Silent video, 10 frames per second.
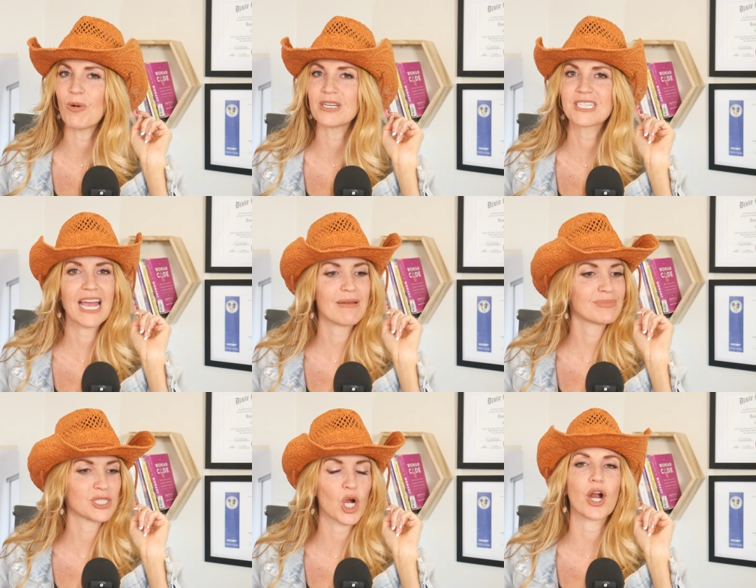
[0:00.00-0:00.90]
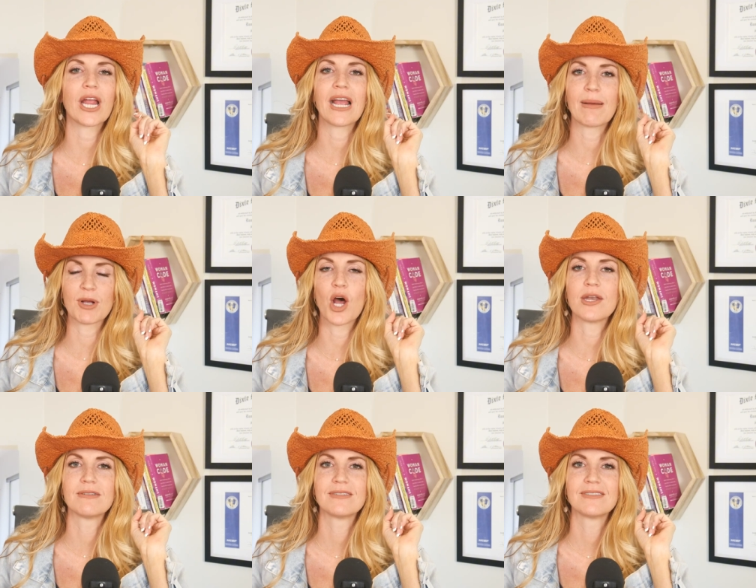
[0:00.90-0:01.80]
one time, sorry, I'm
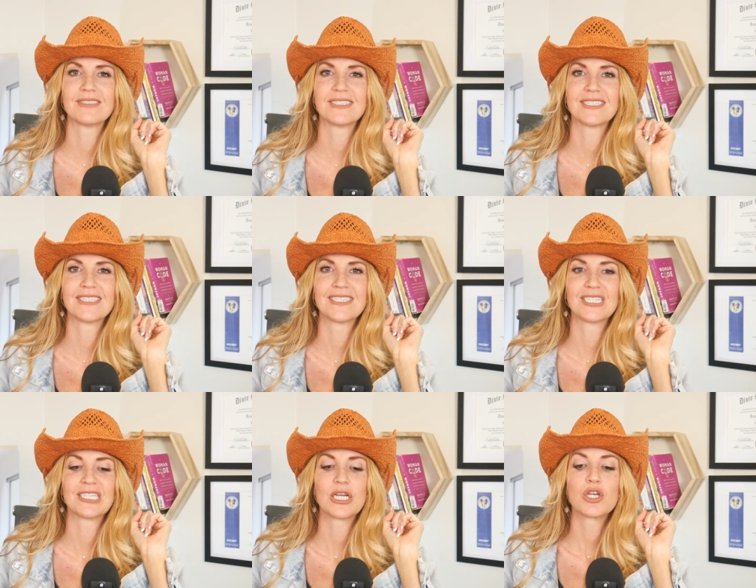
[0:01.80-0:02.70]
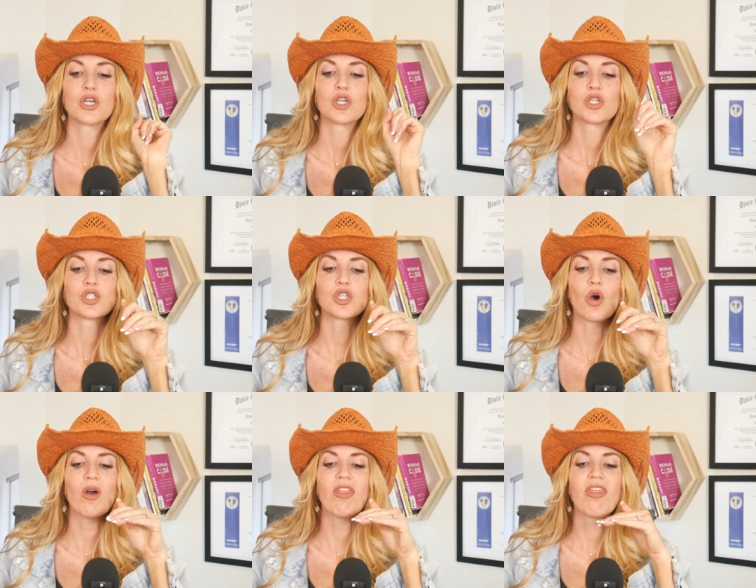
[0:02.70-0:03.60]
gone.
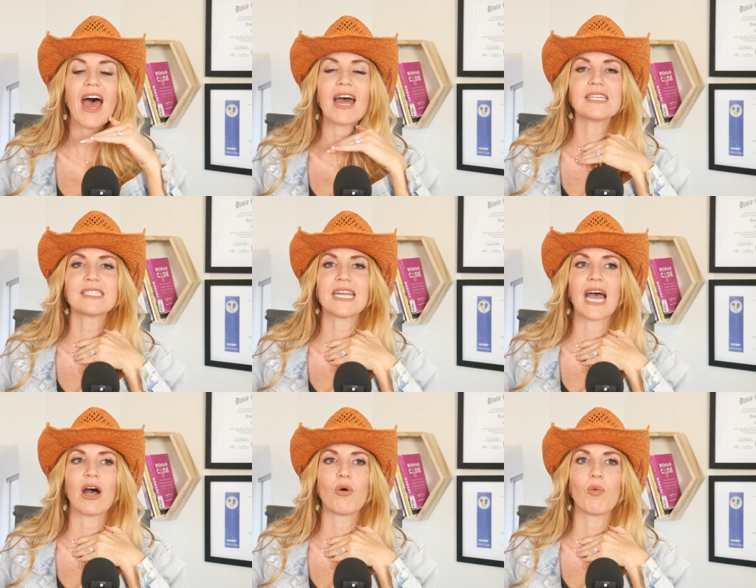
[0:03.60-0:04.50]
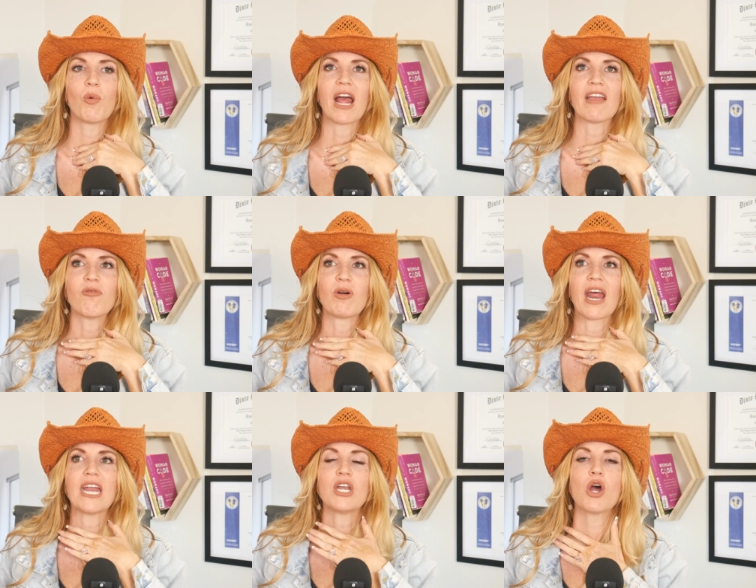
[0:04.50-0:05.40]
So that is now when I when
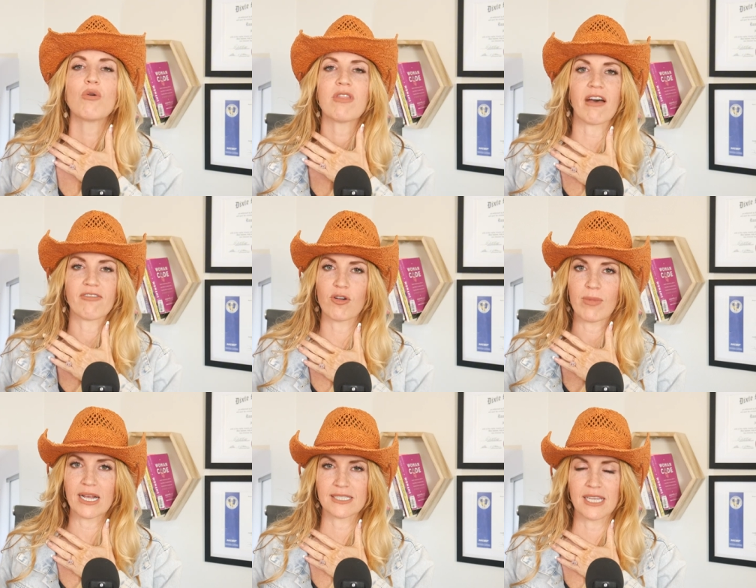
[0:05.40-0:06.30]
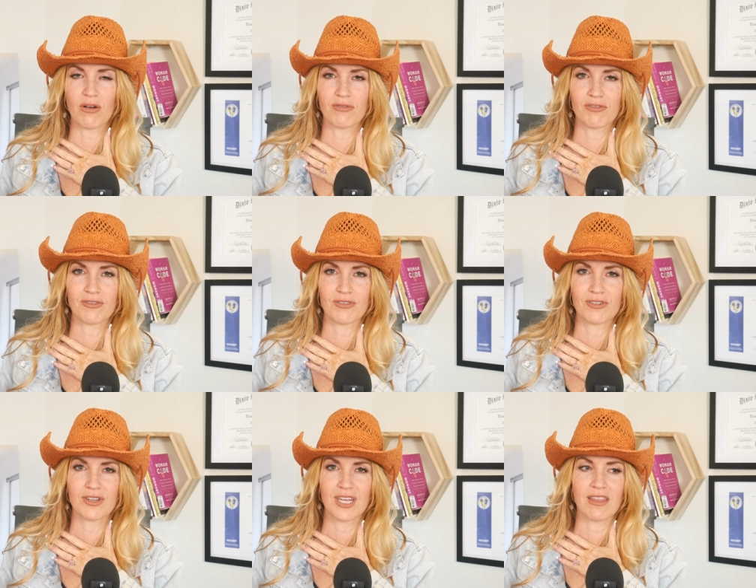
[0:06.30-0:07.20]
I know that for myself,
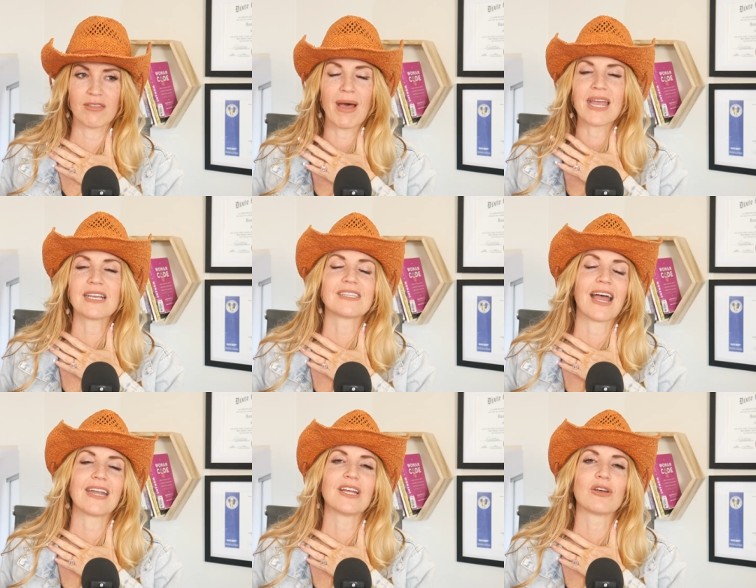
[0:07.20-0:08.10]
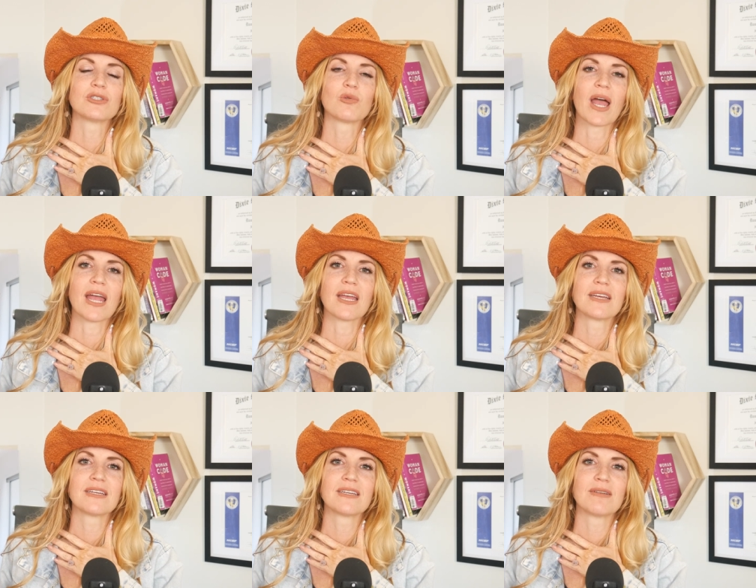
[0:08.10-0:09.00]
my anxiety goes away
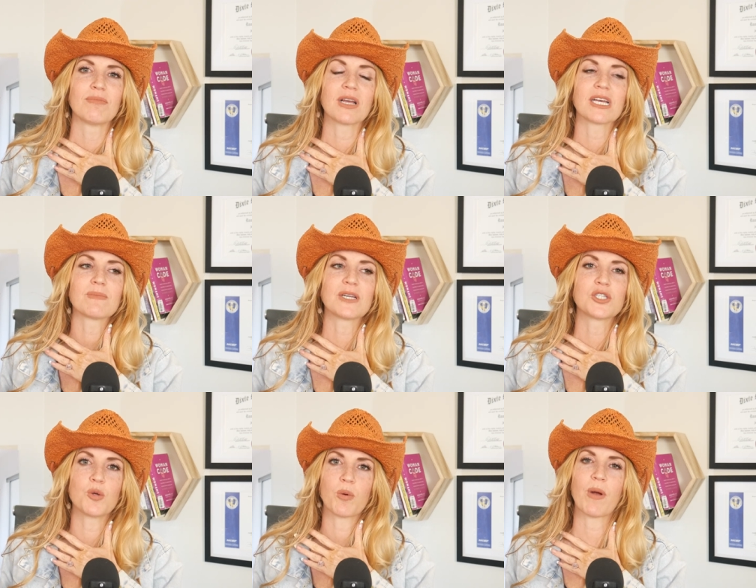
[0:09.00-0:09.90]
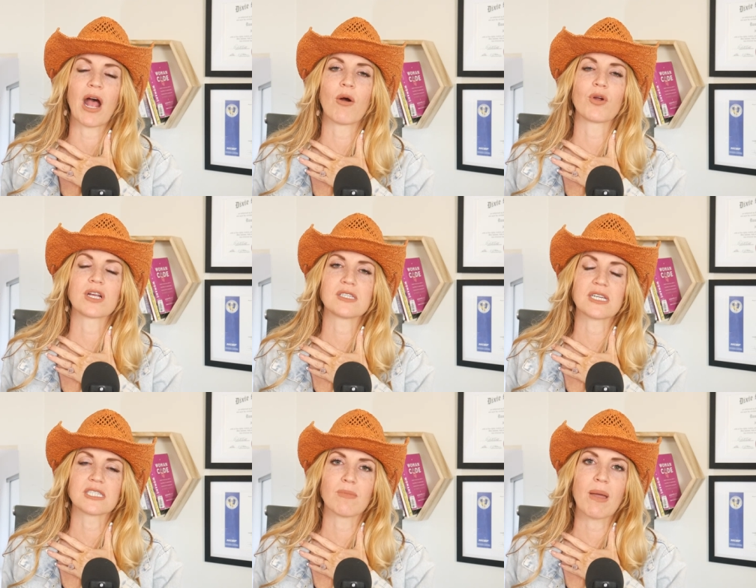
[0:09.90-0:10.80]
because my superpower
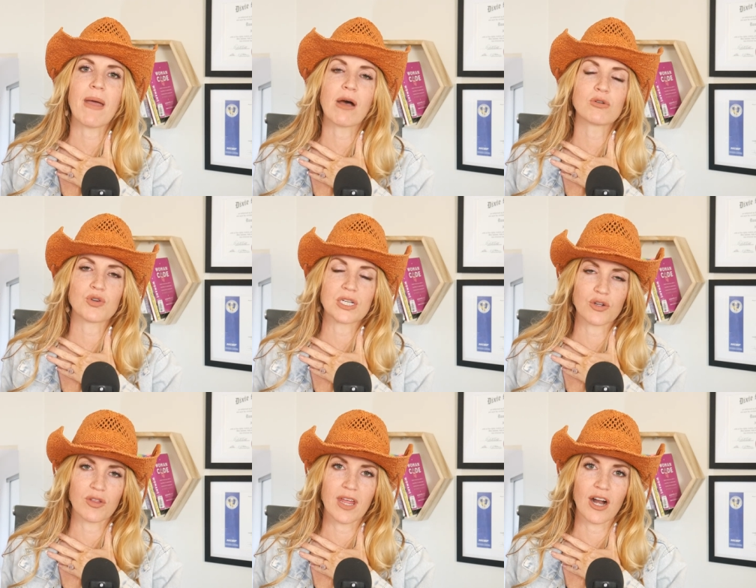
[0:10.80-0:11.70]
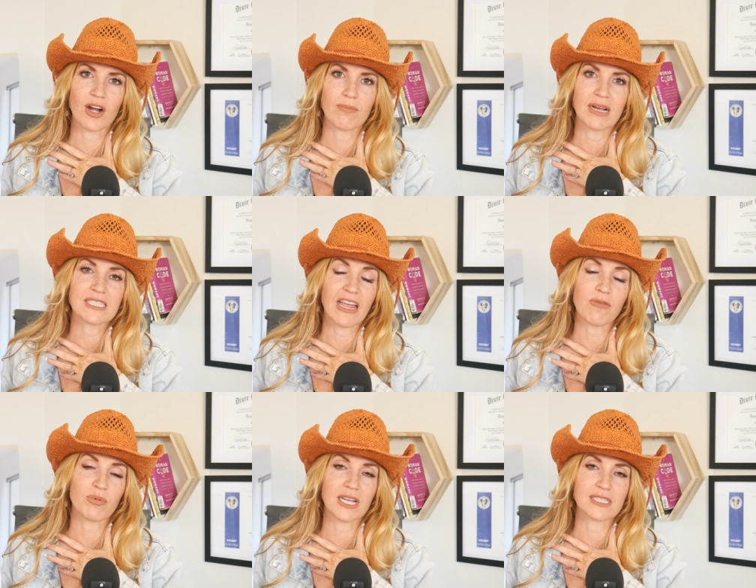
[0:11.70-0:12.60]
exists. My boundaries are there. My
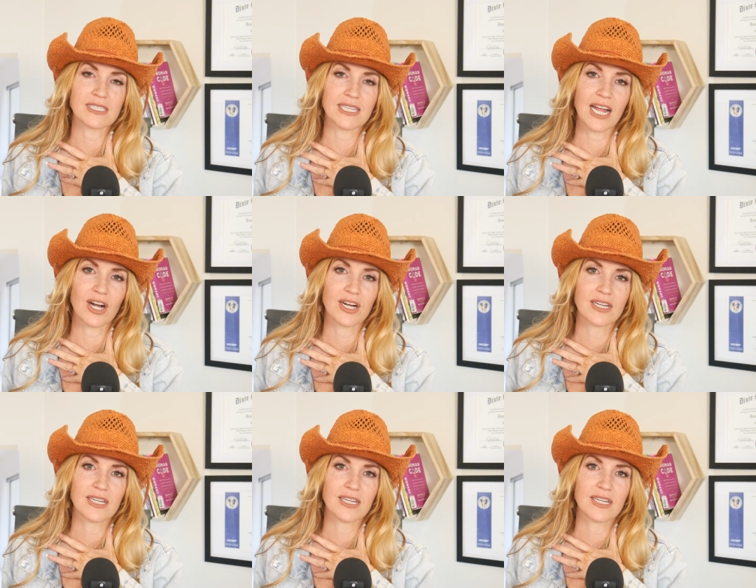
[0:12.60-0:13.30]
safe place is there.